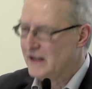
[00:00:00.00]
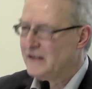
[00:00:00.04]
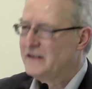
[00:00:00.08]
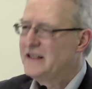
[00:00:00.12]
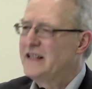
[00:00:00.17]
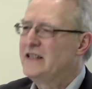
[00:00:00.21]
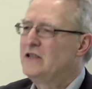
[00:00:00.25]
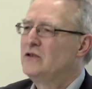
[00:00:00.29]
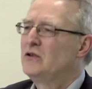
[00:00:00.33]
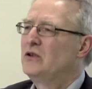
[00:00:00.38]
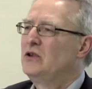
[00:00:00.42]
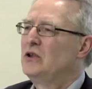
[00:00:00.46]

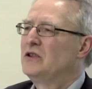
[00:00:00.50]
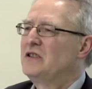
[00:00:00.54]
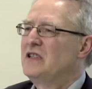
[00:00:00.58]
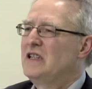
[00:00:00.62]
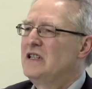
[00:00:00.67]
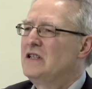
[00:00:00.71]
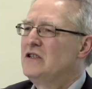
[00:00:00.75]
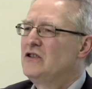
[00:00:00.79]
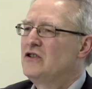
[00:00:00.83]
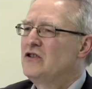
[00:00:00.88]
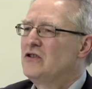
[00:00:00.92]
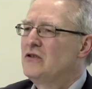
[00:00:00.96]
Then you got
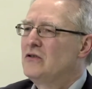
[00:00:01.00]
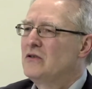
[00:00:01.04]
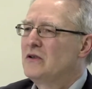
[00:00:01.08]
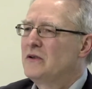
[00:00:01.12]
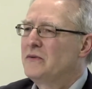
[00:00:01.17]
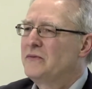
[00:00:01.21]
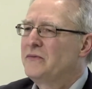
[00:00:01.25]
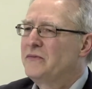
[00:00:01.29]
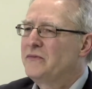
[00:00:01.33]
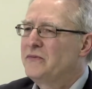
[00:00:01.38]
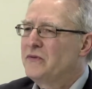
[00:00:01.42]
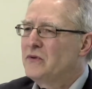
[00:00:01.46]
into the
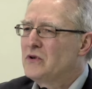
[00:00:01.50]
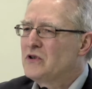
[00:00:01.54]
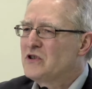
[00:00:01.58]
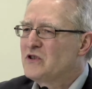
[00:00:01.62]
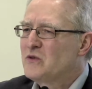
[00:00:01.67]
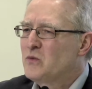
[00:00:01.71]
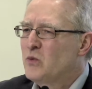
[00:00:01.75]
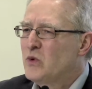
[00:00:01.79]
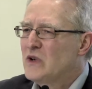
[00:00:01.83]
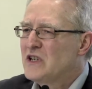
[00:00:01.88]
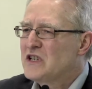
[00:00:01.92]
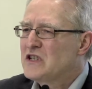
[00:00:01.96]
first
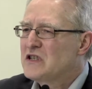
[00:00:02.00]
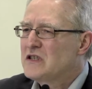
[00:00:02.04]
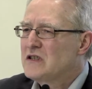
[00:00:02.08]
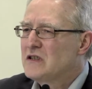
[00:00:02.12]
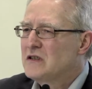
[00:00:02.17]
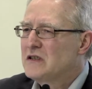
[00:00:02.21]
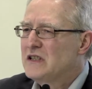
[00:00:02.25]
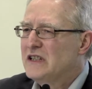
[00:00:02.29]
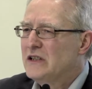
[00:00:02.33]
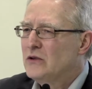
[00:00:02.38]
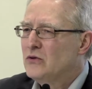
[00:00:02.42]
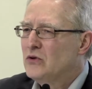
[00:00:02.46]

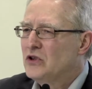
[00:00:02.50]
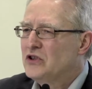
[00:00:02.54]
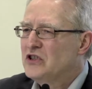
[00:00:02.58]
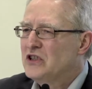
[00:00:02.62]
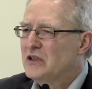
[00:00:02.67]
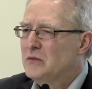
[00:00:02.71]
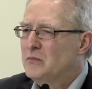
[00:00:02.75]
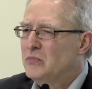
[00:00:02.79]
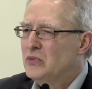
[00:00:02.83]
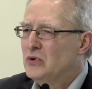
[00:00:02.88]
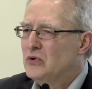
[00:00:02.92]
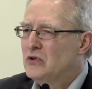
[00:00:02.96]
Western
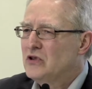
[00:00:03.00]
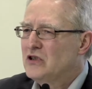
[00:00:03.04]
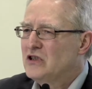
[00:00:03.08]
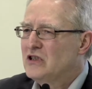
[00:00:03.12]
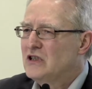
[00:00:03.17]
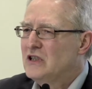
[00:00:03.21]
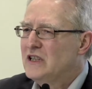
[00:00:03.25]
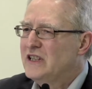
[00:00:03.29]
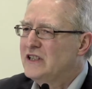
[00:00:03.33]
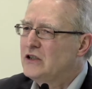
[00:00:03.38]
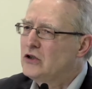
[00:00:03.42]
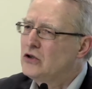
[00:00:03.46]
erotic books,
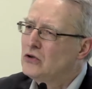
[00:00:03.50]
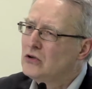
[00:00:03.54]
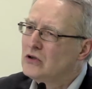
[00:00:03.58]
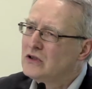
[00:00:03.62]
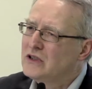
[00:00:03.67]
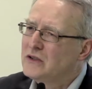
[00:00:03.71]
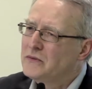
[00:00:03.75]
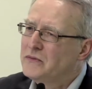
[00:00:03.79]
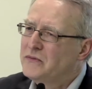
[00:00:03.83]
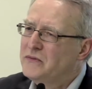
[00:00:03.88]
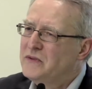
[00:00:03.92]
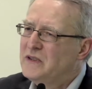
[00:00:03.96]
L'École
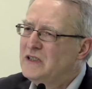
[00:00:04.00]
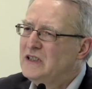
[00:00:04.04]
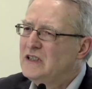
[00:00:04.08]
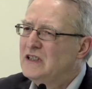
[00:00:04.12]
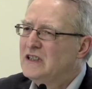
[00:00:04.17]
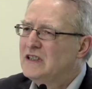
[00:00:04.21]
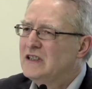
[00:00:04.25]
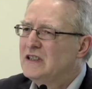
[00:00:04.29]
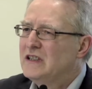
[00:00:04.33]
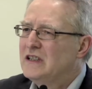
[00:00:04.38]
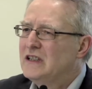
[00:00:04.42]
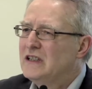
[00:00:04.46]
des
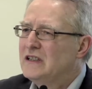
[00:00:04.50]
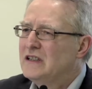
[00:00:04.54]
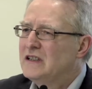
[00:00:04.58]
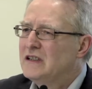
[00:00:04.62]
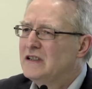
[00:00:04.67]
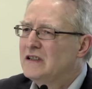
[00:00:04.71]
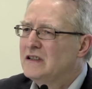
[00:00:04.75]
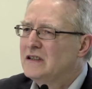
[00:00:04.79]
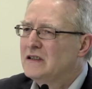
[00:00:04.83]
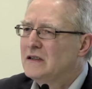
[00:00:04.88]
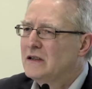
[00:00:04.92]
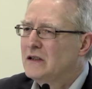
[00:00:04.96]
Filles
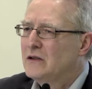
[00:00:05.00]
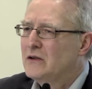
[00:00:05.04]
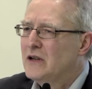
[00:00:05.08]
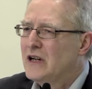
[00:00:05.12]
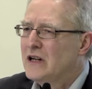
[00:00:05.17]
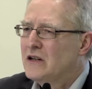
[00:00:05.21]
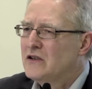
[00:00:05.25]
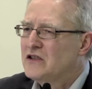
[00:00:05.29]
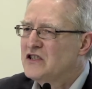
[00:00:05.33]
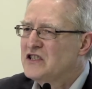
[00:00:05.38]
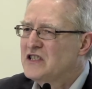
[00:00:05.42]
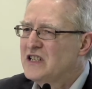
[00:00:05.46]
in
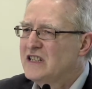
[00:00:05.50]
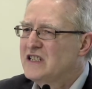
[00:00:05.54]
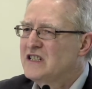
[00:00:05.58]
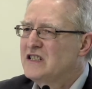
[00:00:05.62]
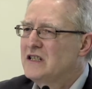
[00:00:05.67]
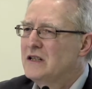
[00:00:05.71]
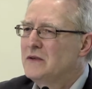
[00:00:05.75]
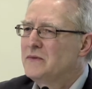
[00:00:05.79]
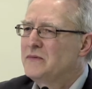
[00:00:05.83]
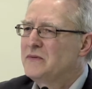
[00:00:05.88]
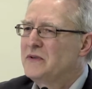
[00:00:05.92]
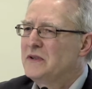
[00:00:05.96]
around
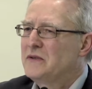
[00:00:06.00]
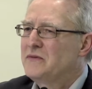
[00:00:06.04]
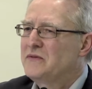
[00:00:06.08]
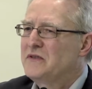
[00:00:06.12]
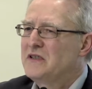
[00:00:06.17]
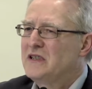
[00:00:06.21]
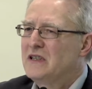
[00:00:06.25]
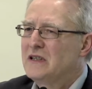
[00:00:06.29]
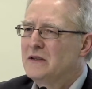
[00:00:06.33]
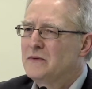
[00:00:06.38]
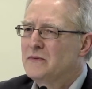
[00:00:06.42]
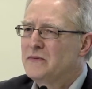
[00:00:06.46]

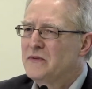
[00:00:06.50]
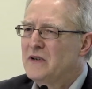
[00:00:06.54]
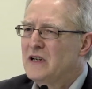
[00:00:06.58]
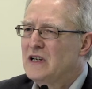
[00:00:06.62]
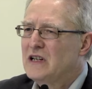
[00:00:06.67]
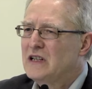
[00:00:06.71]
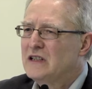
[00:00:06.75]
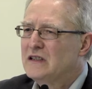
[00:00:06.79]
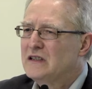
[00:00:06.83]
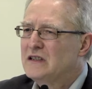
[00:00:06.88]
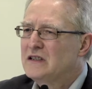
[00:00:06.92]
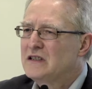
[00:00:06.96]
1650 in
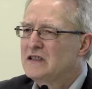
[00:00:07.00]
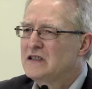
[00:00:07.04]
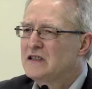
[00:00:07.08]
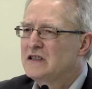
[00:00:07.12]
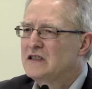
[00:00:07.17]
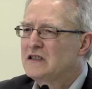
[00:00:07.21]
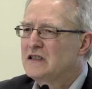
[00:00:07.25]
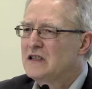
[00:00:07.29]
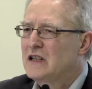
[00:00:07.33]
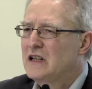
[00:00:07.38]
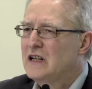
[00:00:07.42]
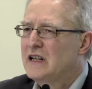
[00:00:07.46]

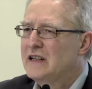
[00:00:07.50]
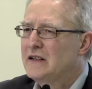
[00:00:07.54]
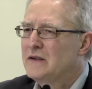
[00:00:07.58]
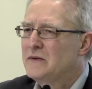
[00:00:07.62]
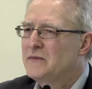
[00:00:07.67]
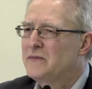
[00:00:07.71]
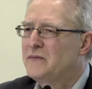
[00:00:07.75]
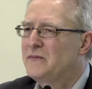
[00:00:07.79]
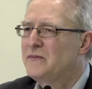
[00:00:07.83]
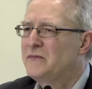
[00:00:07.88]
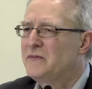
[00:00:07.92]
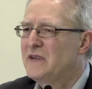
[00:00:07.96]
France, and
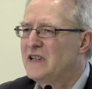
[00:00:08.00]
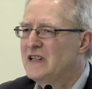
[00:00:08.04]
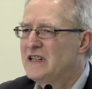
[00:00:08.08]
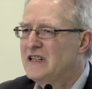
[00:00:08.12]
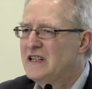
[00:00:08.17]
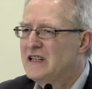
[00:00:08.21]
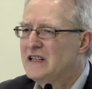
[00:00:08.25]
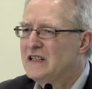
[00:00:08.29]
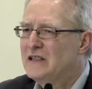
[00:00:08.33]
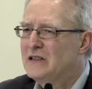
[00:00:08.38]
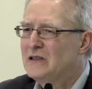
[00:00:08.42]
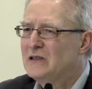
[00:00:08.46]
Fanny
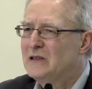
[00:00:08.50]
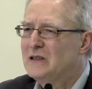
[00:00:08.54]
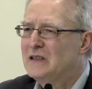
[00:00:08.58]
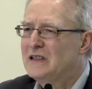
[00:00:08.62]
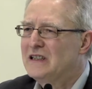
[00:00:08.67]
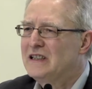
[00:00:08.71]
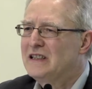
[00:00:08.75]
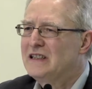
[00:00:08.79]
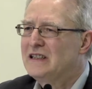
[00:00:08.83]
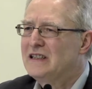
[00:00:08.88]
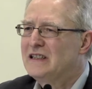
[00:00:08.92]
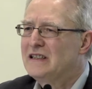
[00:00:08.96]
Hill
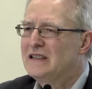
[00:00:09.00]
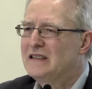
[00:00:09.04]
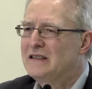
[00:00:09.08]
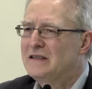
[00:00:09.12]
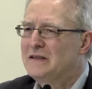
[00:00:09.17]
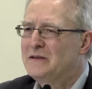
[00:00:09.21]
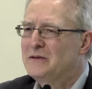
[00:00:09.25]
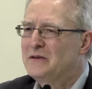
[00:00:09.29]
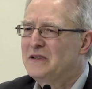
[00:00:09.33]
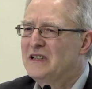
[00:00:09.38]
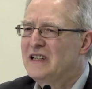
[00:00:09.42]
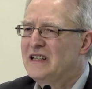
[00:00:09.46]
in
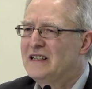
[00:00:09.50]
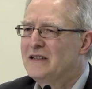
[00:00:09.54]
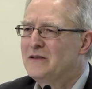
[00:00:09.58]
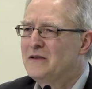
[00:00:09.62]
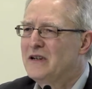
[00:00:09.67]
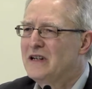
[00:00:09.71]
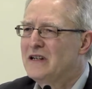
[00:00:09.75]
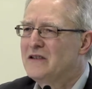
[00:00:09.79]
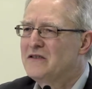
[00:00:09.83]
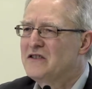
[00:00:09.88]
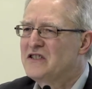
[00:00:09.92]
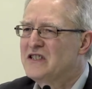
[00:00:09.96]
the UK
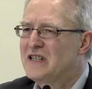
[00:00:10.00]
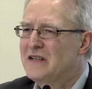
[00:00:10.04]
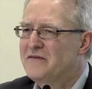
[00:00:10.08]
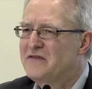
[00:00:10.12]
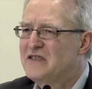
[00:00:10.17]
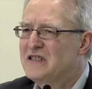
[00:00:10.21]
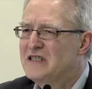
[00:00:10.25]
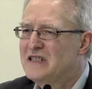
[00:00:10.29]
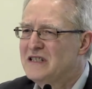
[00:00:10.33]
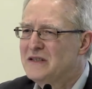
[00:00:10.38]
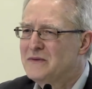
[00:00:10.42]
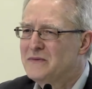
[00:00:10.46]
around
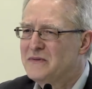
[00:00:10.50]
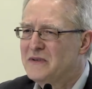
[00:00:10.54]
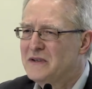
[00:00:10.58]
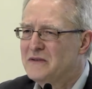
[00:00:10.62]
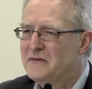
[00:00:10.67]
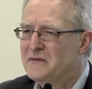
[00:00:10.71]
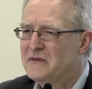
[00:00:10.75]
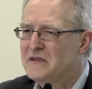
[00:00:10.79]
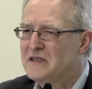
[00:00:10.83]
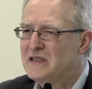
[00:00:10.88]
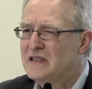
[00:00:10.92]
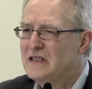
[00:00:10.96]

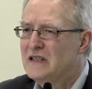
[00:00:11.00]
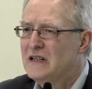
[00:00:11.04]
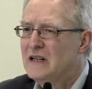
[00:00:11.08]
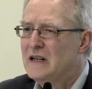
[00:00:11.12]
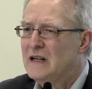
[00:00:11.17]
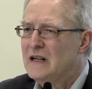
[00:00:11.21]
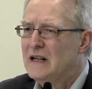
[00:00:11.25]
1750.